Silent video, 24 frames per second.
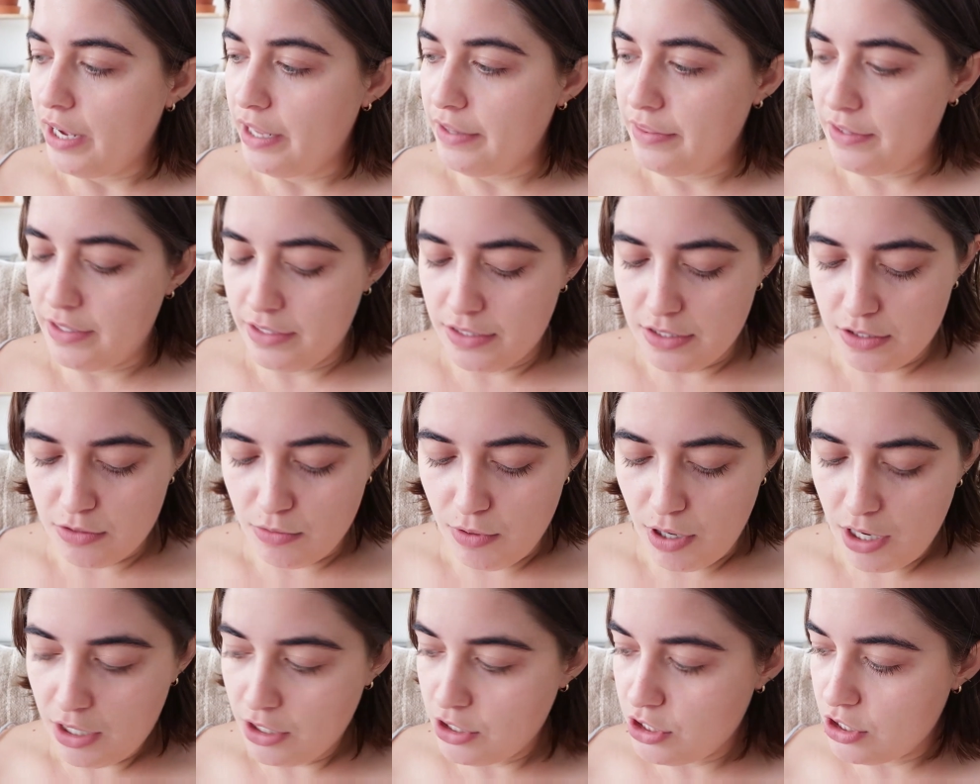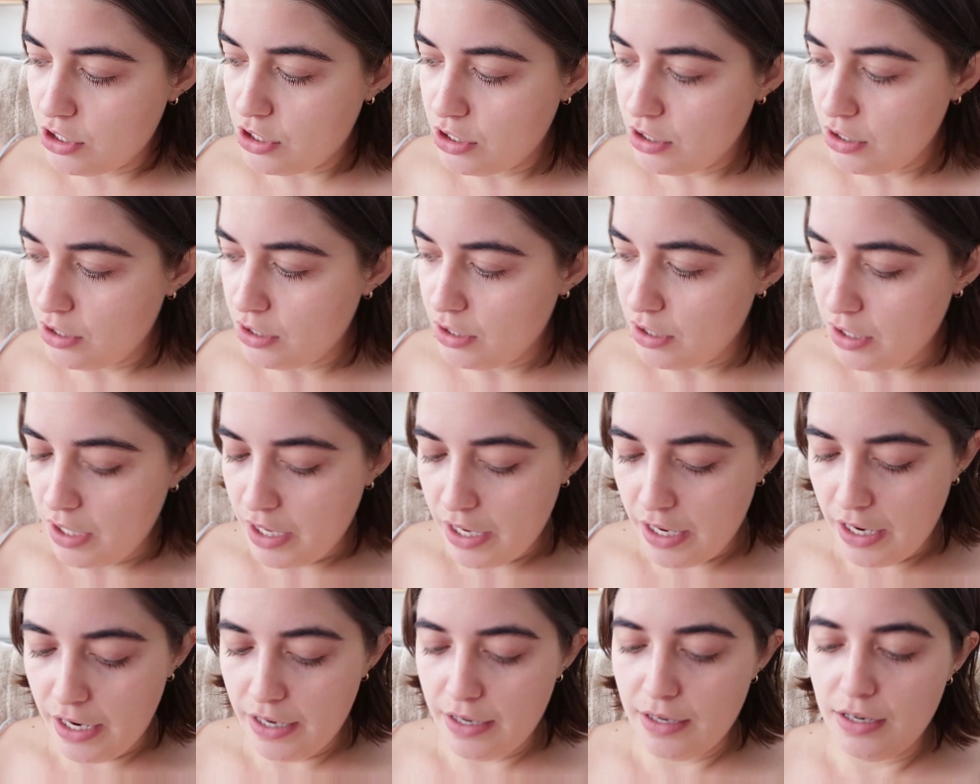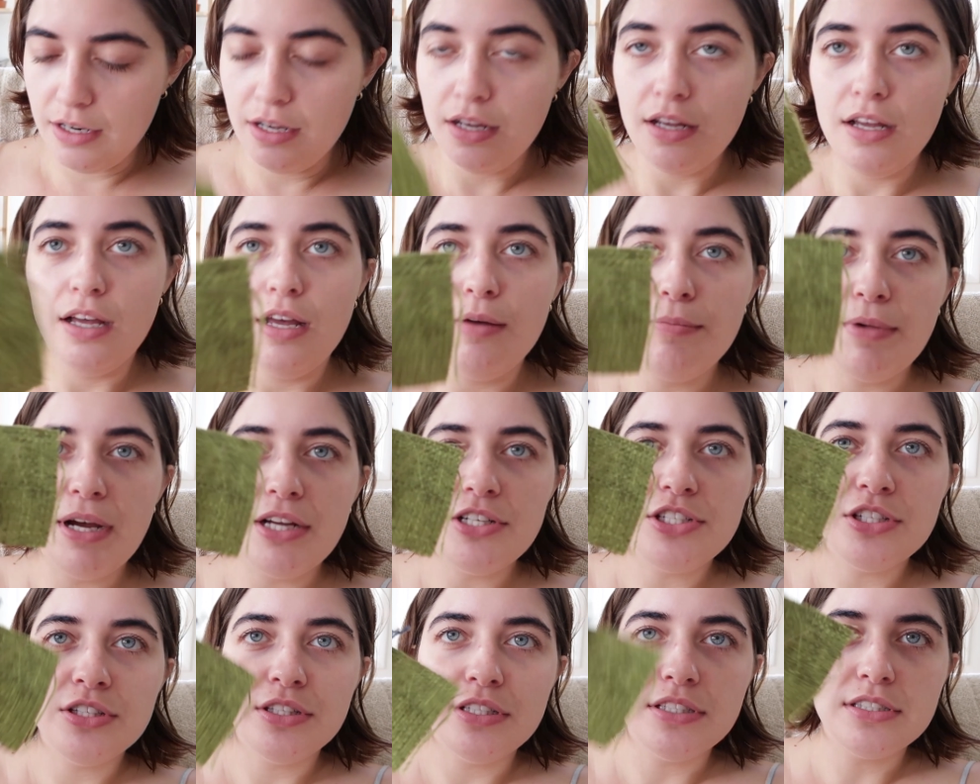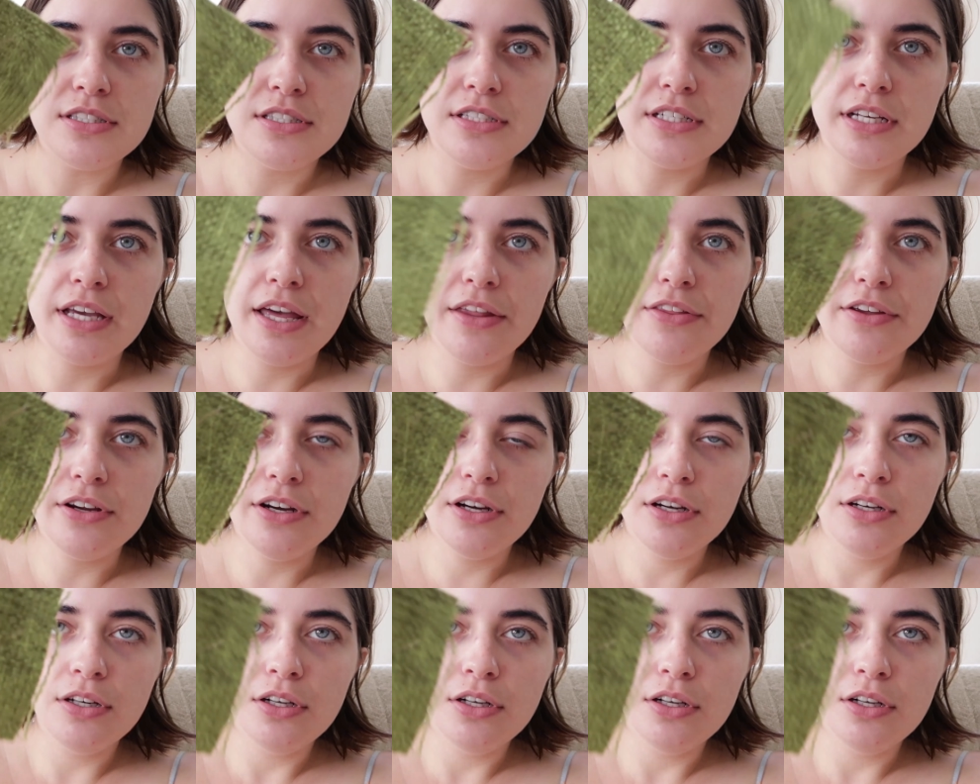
and this swatch and imagine these together.